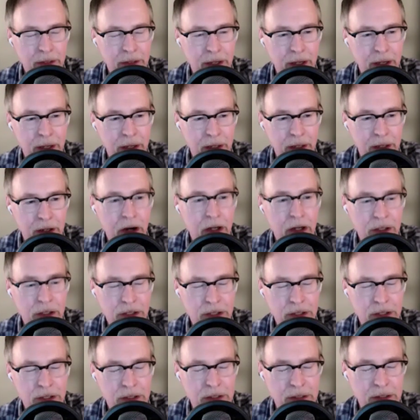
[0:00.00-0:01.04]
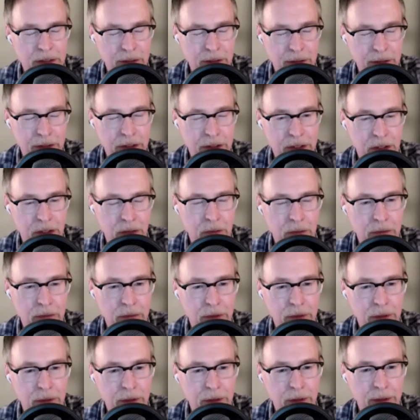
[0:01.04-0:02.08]
uh, consciousness on its own,
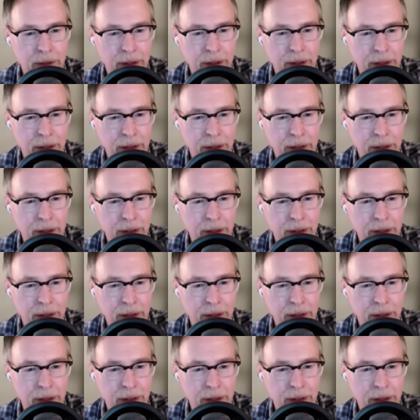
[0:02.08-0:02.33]
mm-hmm.